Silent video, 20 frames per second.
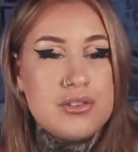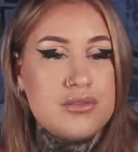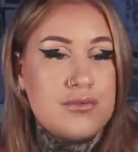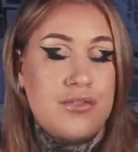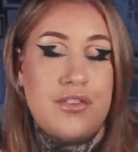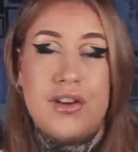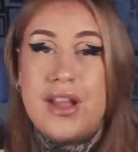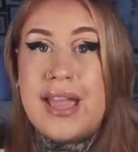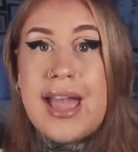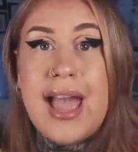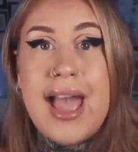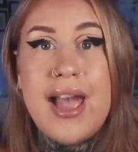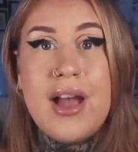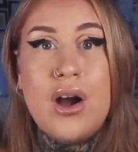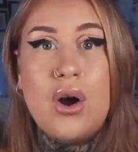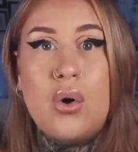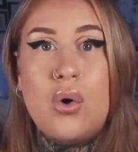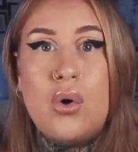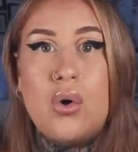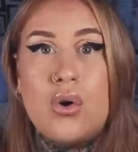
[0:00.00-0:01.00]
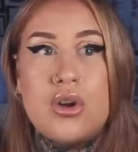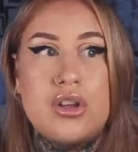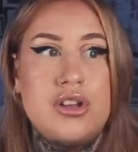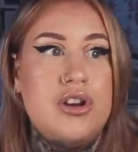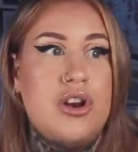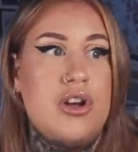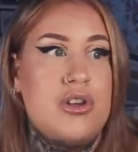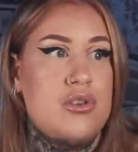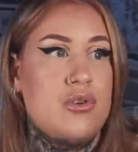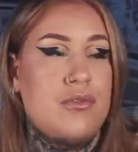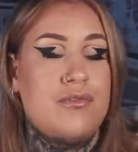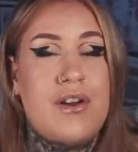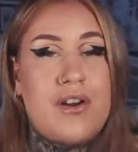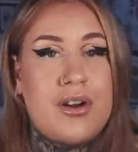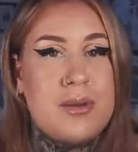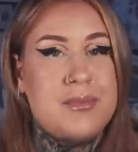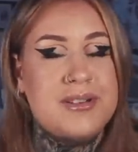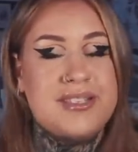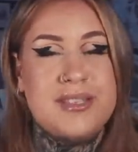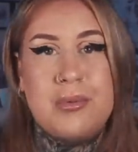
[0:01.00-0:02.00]
forget or, you know, you're
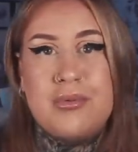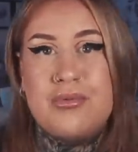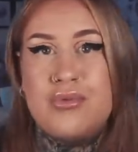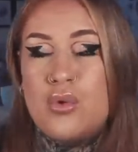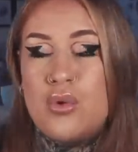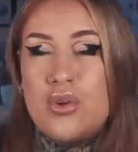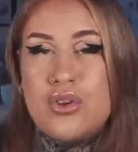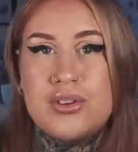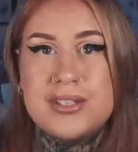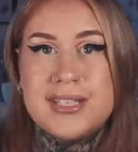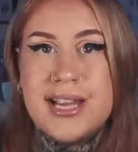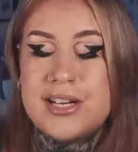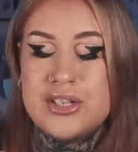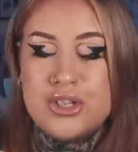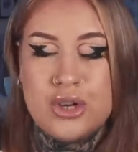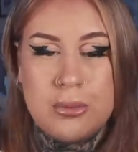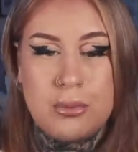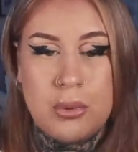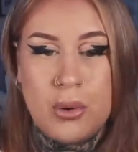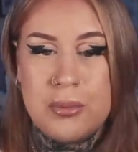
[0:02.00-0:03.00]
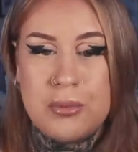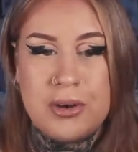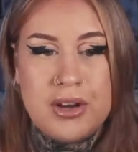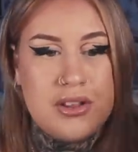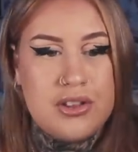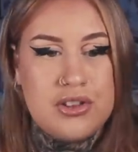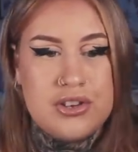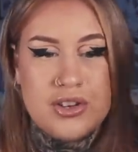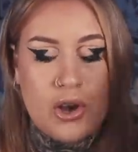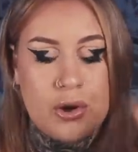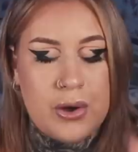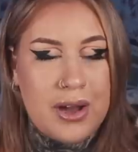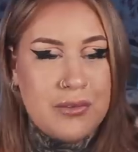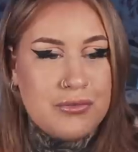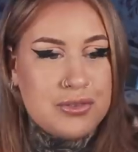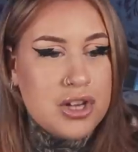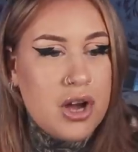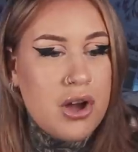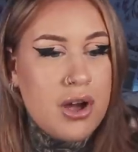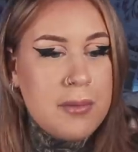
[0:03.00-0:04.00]
very busy before your tattoo appointment and you don't
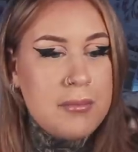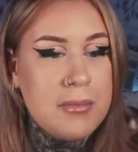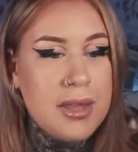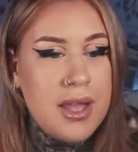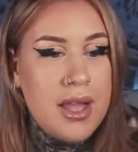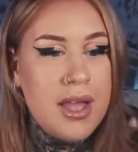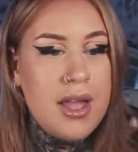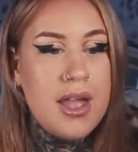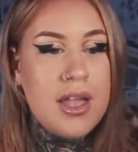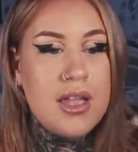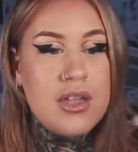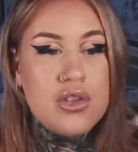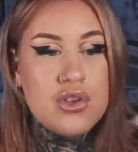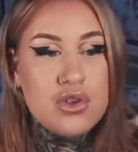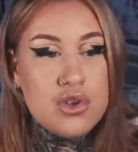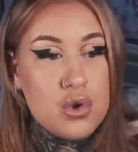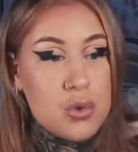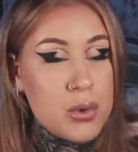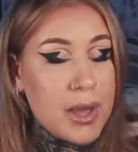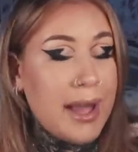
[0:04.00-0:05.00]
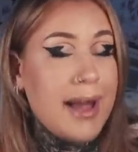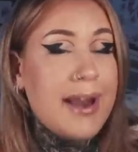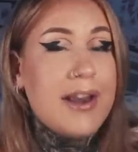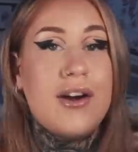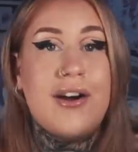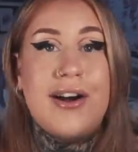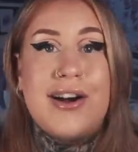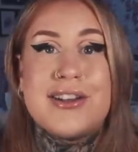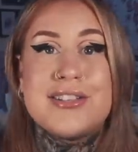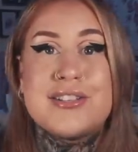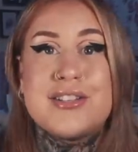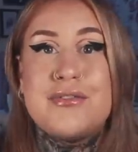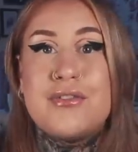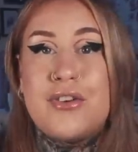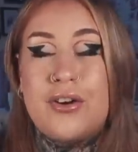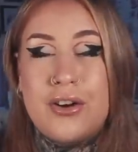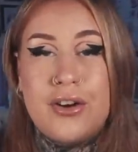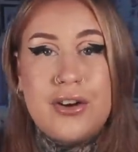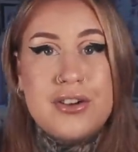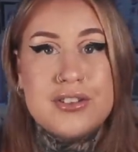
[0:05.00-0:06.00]
have time, you can ask
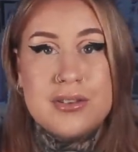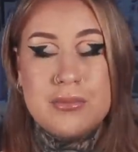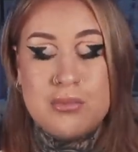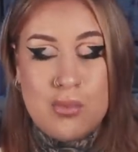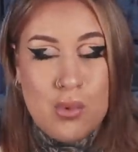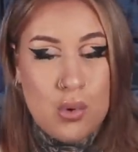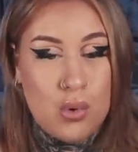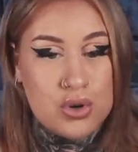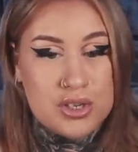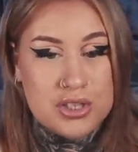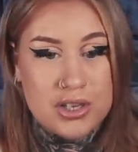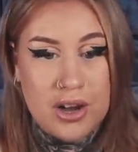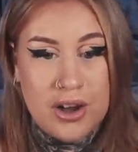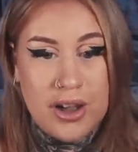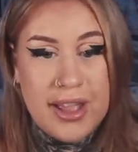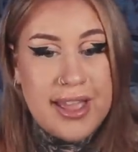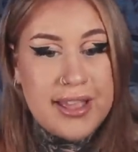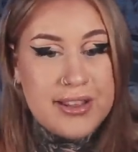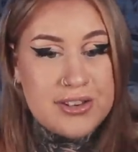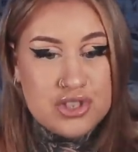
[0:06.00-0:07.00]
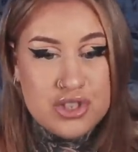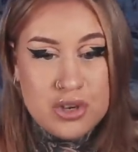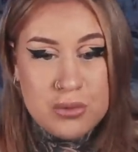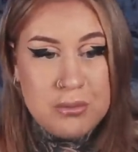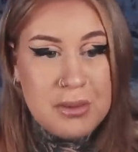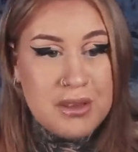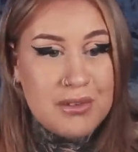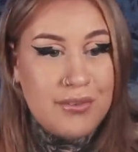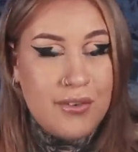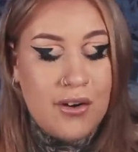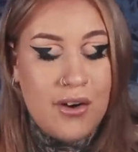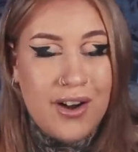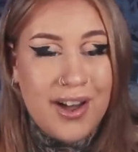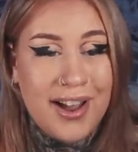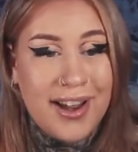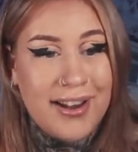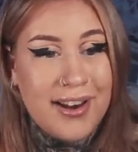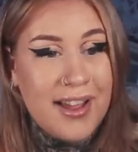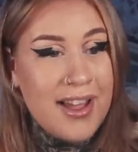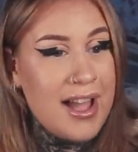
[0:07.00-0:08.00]
for some water. It should be
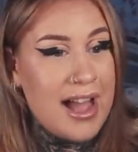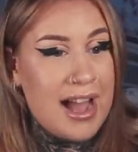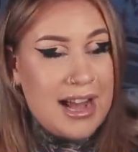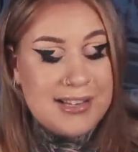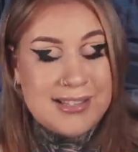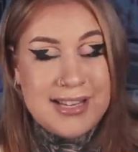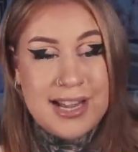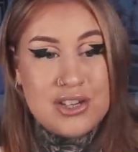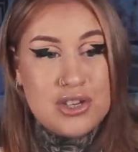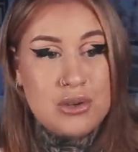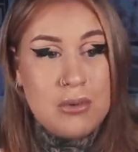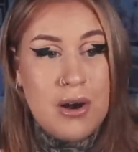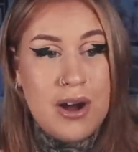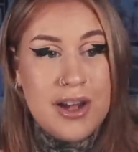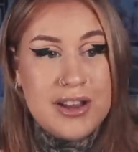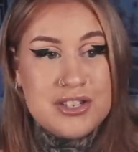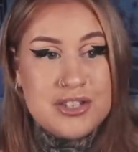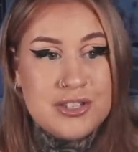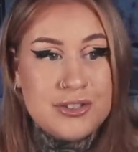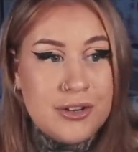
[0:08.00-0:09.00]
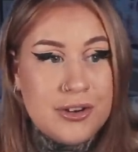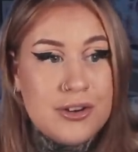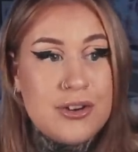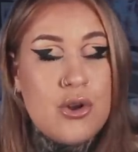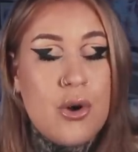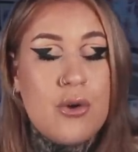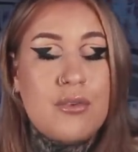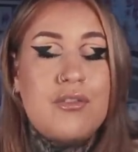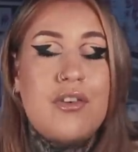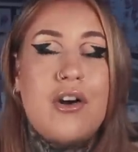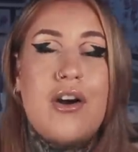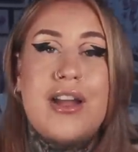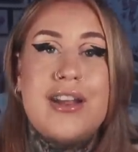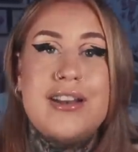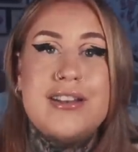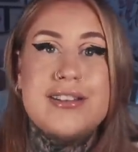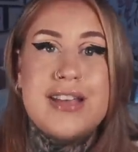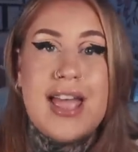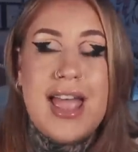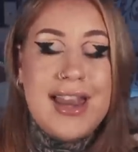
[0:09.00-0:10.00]
fine. A tattoo artist should not
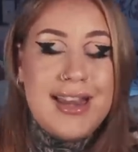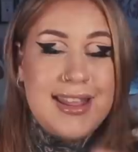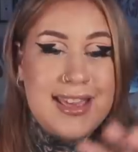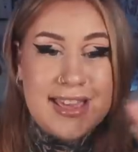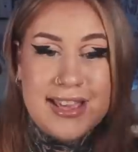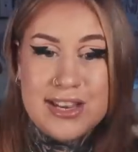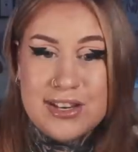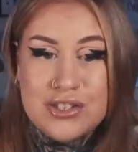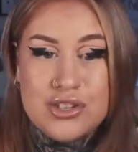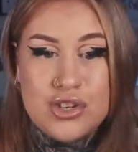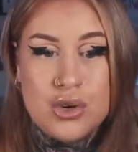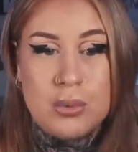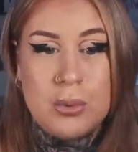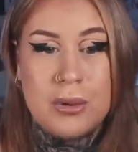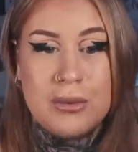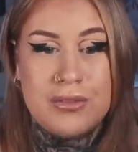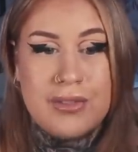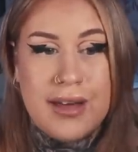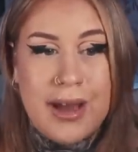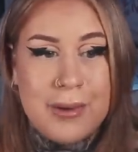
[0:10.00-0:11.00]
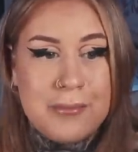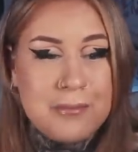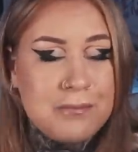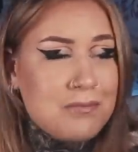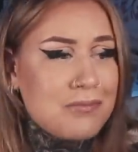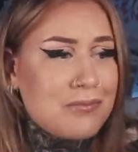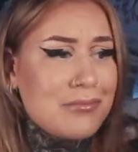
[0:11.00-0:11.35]
find any issue with that.